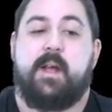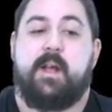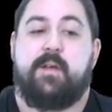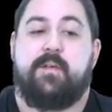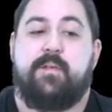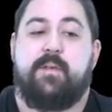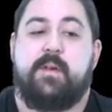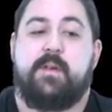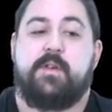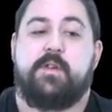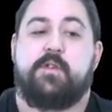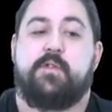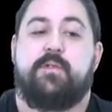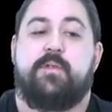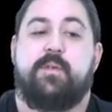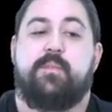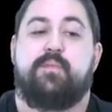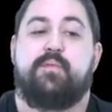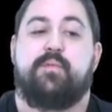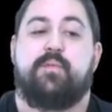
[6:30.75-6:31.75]
I mean that
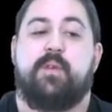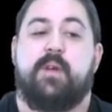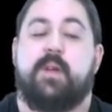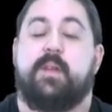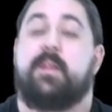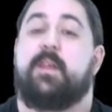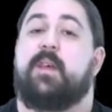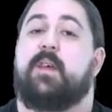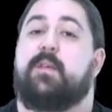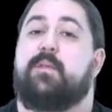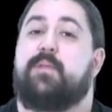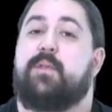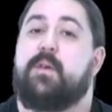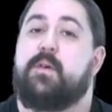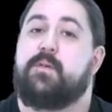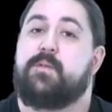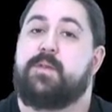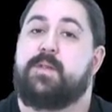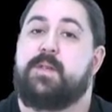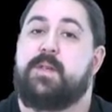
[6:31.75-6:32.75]
at the end, I'll
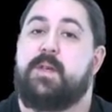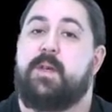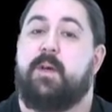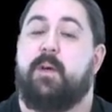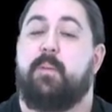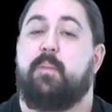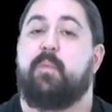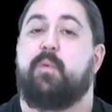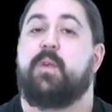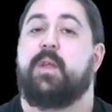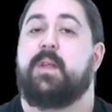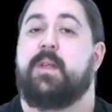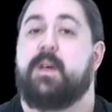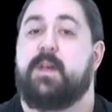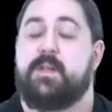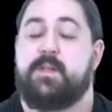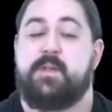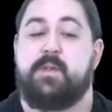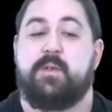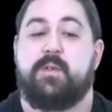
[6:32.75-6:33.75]
be able to
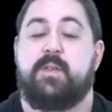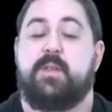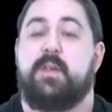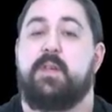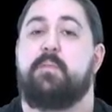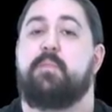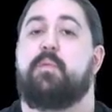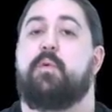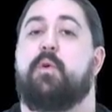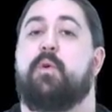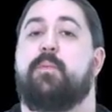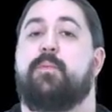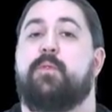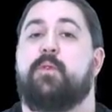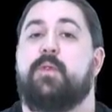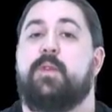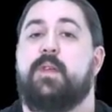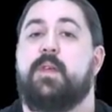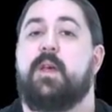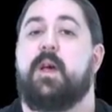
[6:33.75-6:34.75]
unreference my integer
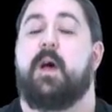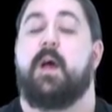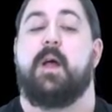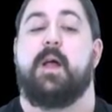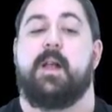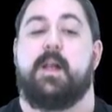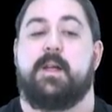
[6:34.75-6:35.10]
address